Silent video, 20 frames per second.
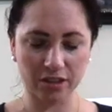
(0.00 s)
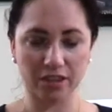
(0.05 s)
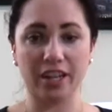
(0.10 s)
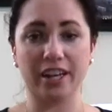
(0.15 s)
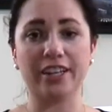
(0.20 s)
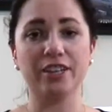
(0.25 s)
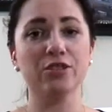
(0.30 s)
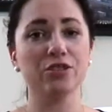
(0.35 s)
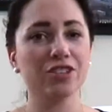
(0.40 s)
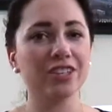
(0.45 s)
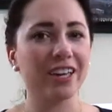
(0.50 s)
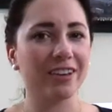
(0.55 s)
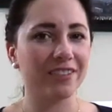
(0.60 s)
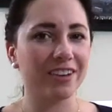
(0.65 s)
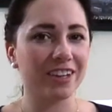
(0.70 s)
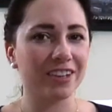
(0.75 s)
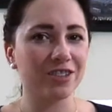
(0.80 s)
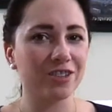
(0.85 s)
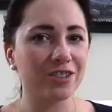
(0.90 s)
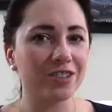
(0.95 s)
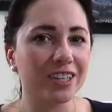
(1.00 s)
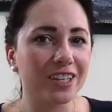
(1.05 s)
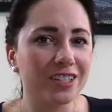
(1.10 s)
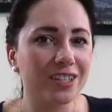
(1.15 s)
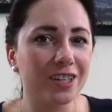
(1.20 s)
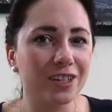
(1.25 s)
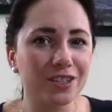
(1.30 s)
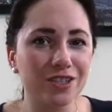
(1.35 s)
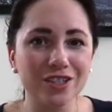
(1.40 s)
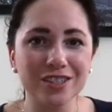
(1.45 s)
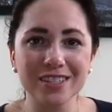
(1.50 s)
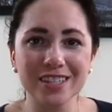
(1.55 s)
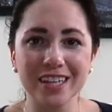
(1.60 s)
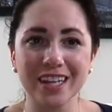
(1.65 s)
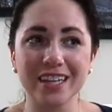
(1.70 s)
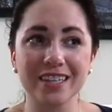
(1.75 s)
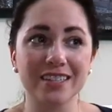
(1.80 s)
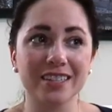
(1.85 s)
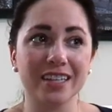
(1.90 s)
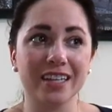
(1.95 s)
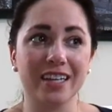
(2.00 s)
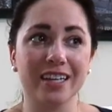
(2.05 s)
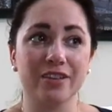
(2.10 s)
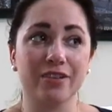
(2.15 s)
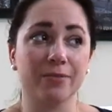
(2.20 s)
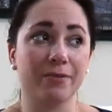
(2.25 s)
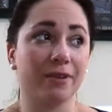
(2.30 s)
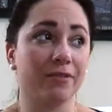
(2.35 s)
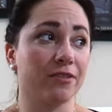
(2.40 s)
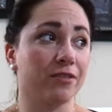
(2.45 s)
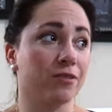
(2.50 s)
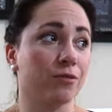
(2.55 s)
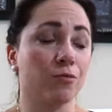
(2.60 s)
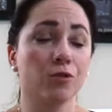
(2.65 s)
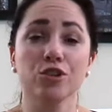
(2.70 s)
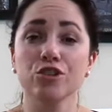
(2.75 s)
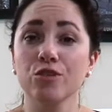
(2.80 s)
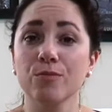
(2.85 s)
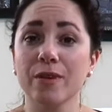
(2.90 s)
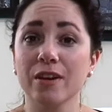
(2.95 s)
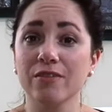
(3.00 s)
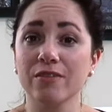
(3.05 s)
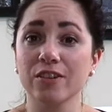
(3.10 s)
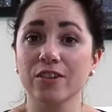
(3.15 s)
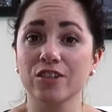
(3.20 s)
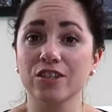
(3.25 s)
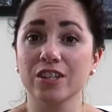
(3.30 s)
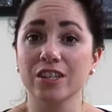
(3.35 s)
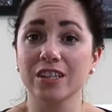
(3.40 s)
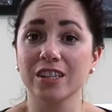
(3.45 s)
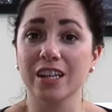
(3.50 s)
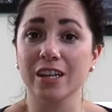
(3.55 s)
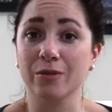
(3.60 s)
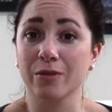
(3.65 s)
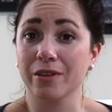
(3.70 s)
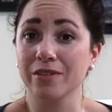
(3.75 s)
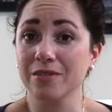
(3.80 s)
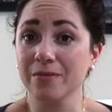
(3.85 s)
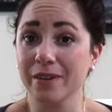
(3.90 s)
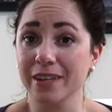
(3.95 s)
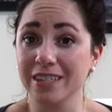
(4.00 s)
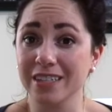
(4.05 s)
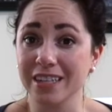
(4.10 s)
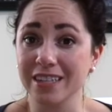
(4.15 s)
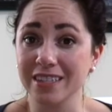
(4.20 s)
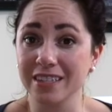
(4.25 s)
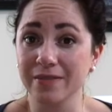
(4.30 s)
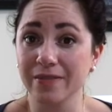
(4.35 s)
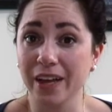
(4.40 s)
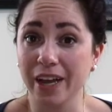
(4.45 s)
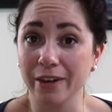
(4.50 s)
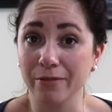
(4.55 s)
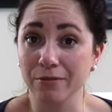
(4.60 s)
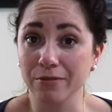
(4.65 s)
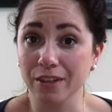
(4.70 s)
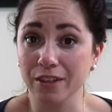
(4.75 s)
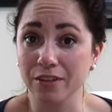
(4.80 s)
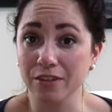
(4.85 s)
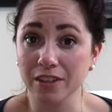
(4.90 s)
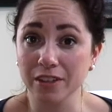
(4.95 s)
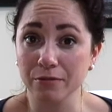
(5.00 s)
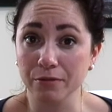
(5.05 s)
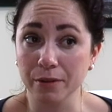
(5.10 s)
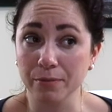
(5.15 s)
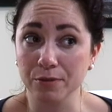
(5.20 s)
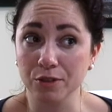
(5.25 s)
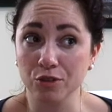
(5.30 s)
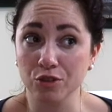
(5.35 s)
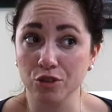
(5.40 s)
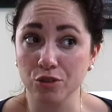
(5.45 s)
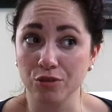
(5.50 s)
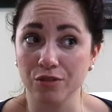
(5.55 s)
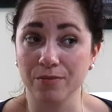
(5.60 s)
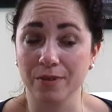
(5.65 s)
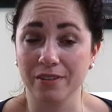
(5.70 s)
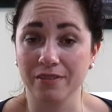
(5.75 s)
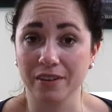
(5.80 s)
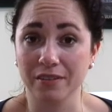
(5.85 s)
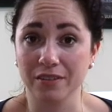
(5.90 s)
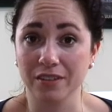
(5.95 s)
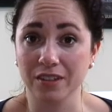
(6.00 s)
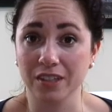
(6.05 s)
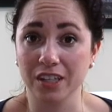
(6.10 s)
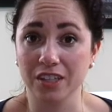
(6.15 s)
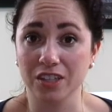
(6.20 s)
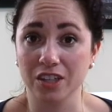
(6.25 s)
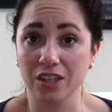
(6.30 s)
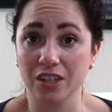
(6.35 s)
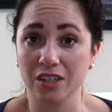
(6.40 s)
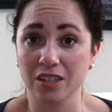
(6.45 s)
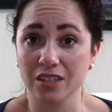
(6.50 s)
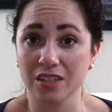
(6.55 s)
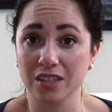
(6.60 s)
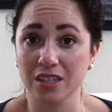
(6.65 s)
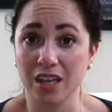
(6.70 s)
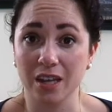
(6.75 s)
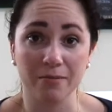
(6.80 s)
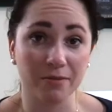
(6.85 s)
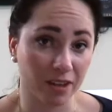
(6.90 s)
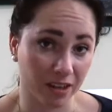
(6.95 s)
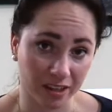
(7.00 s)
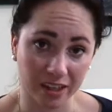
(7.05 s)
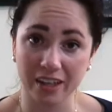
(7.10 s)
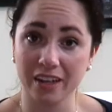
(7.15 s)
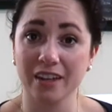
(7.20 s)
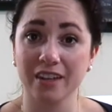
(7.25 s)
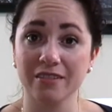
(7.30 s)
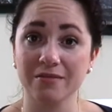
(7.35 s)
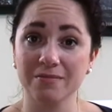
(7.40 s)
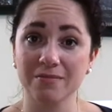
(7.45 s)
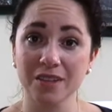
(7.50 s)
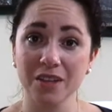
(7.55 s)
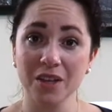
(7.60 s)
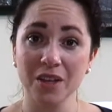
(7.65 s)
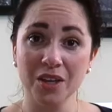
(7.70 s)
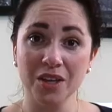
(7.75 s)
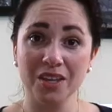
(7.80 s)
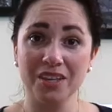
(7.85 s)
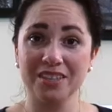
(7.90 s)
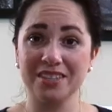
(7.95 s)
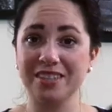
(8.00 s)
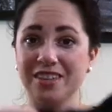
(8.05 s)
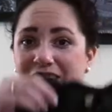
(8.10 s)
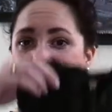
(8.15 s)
I usually have an extra leotard just in case like either I'm having a wardrobe malfunction. Like when I was at my intensive, I literally ripped 2 of my favorite leotards. I'm not kidding. So